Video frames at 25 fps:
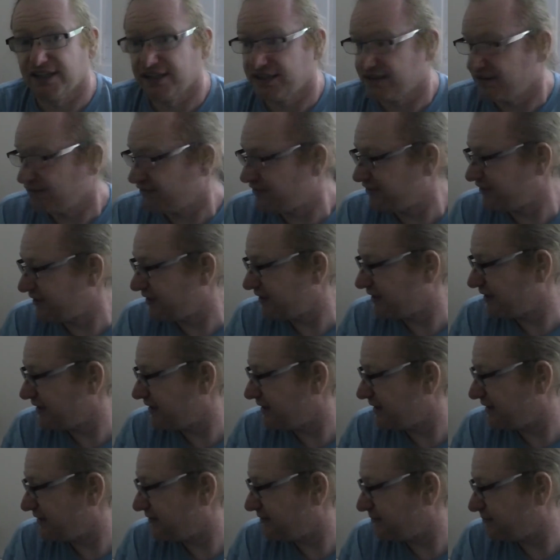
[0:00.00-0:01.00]

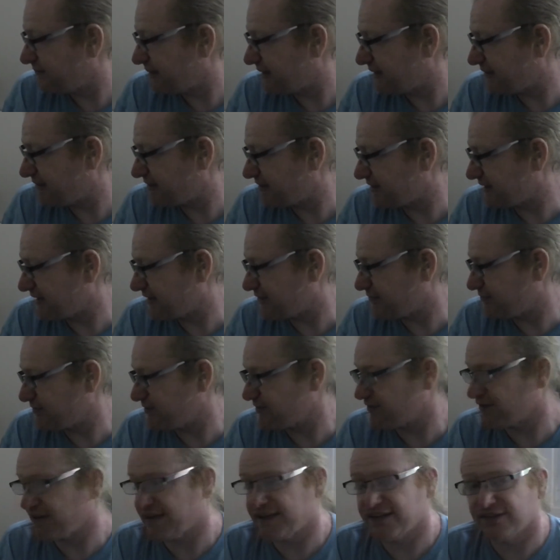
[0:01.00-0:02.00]
for power
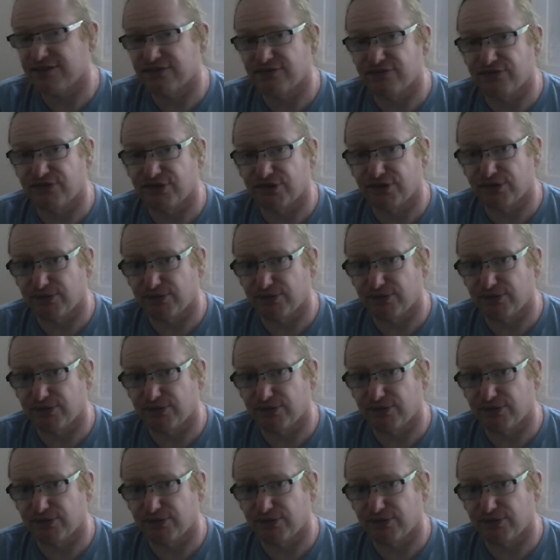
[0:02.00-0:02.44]
output greater than 4